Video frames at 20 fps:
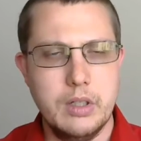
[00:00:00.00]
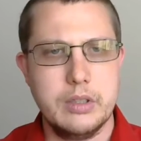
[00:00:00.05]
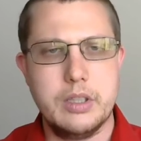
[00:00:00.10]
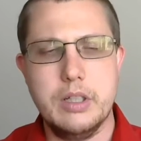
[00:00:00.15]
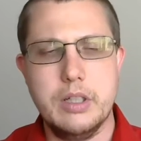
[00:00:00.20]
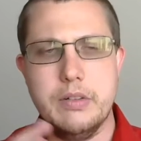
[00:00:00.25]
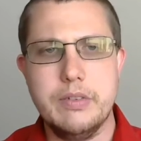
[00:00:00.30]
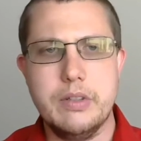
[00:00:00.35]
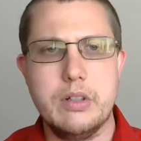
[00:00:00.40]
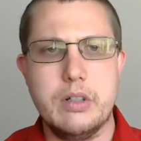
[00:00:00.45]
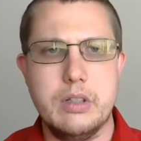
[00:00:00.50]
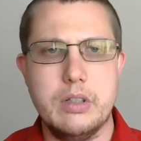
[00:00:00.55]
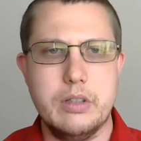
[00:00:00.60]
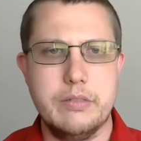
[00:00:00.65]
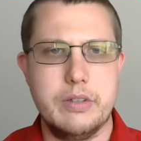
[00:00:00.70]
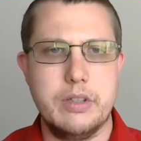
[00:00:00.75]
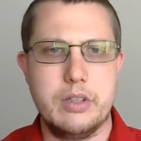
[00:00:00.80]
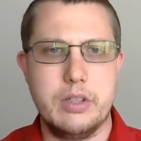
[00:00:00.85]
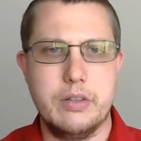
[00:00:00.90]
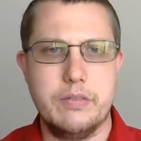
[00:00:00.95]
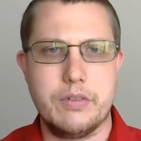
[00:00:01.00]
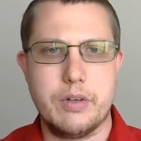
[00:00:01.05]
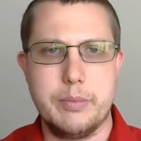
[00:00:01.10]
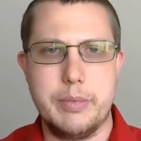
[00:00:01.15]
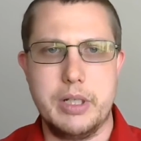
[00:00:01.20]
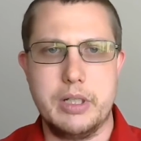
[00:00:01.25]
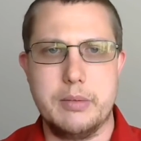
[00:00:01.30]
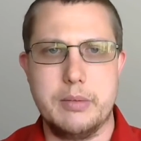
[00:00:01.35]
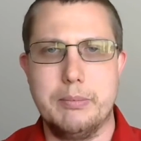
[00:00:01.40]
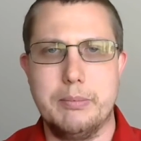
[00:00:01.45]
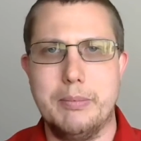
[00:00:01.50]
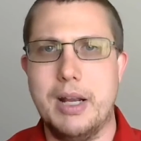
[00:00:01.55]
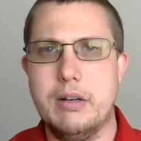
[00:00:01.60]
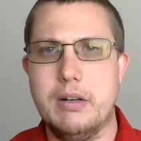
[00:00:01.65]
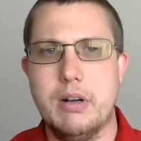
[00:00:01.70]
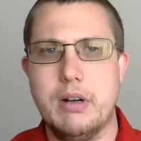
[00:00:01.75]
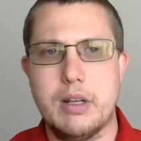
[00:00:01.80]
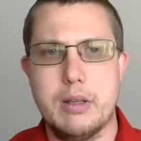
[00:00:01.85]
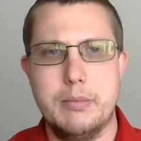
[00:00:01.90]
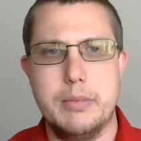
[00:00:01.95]
Given all of this information, my
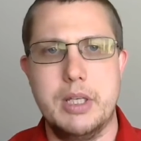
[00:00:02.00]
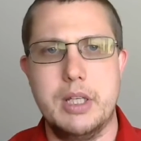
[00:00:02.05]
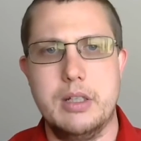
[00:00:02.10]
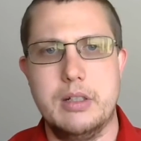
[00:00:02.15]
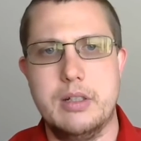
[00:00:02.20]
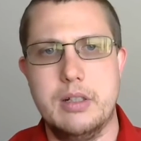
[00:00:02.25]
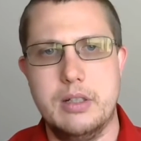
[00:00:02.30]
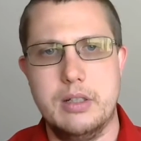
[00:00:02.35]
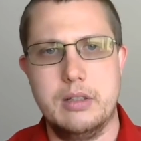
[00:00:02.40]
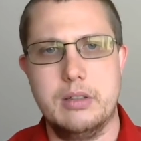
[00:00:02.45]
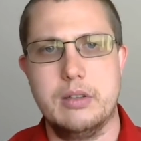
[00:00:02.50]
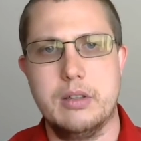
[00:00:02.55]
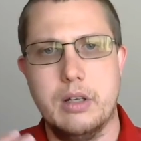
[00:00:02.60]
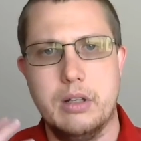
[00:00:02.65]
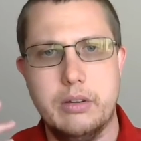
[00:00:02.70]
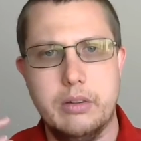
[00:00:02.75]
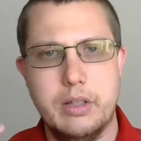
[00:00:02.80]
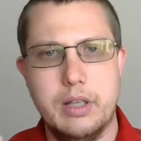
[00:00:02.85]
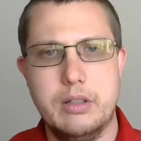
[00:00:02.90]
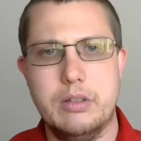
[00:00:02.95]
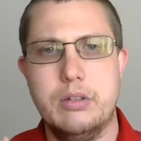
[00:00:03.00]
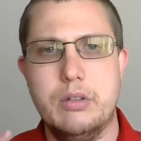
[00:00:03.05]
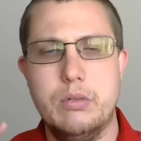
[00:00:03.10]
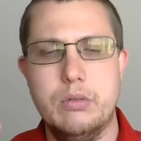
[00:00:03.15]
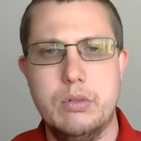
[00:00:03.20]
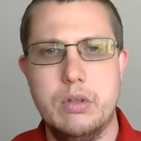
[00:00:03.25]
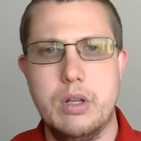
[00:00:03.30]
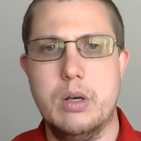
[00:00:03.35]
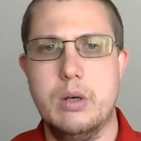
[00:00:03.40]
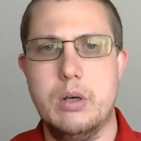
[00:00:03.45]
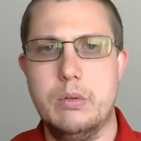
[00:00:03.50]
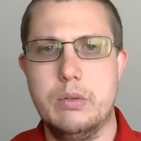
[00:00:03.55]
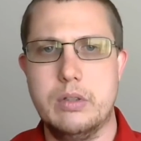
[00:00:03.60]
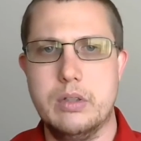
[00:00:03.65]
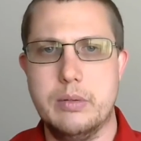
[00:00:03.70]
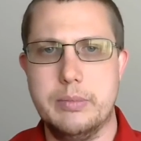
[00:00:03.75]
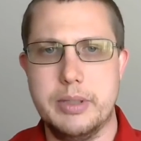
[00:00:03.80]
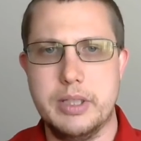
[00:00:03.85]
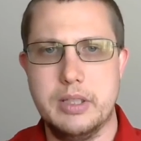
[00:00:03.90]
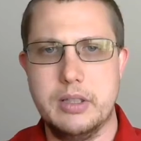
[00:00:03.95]
recommendation is, unless you know
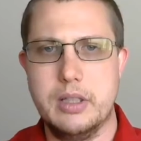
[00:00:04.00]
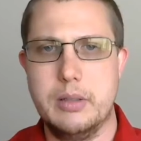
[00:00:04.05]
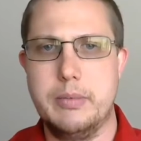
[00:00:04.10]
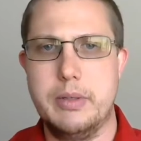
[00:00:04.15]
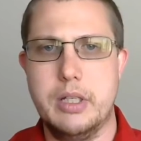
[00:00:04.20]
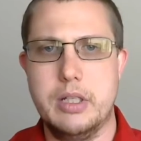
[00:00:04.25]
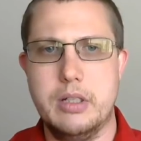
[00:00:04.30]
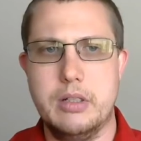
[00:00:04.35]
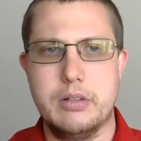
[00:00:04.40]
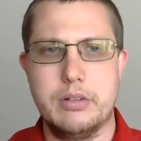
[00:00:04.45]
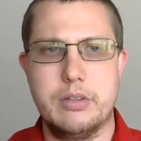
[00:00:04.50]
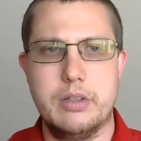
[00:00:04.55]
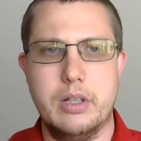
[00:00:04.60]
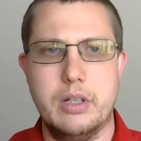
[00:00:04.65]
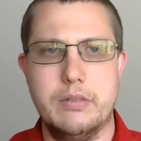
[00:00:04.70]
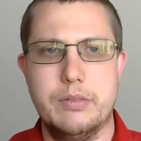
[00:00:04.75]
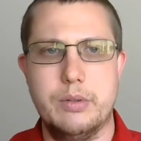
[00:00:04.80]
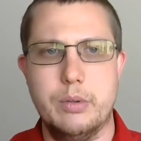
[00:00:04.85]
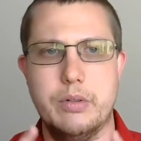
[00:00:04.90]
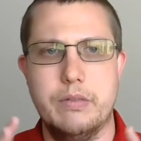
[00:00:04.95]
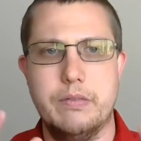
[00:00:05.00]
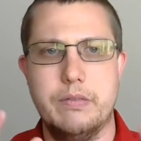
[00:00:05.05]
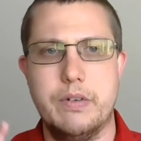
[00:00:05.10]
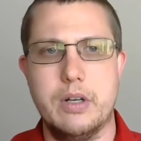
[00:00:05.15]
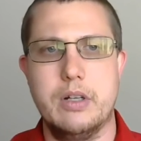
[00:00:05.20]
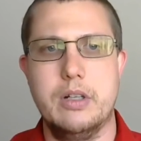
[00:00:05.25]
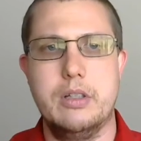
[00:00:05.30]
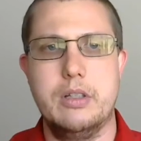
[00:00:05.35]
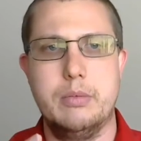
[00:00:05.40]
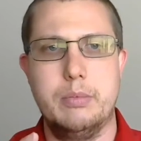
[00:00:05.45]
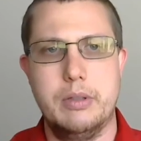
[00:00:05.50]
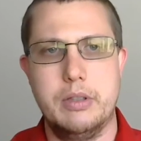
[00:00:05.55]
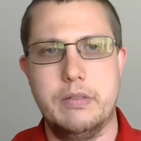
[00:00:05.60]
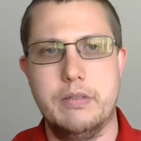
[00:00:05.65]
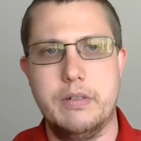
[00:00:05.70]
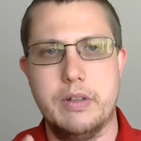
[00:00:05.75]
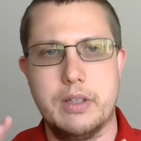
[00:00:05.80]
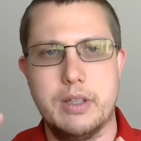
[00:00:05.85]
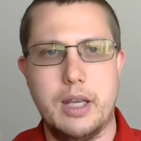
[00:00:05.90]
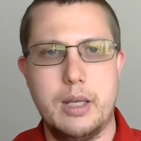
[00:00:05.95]
you'll be limiting yourself to a very
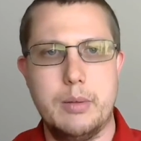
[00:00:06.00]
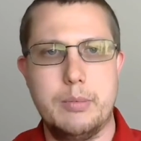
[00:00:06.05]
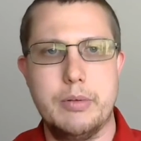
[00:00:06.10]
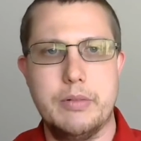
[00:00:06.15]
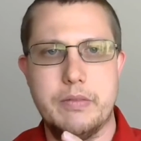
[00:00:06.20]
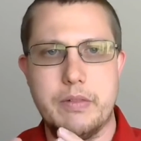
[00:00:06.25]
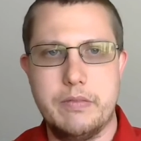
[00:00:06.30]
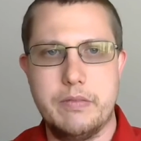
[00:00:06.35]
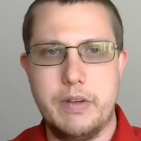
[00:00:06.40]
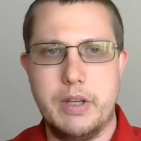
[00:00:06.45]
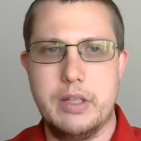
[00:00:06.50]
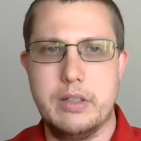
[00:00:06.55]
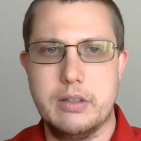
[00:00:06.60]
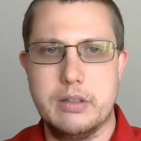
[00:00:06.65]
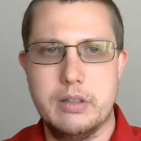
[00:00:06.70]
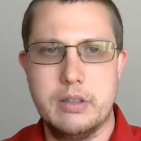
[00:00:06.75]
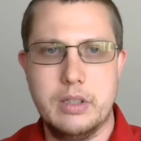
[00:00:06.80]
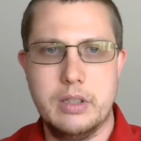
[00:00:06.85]
specific type of event,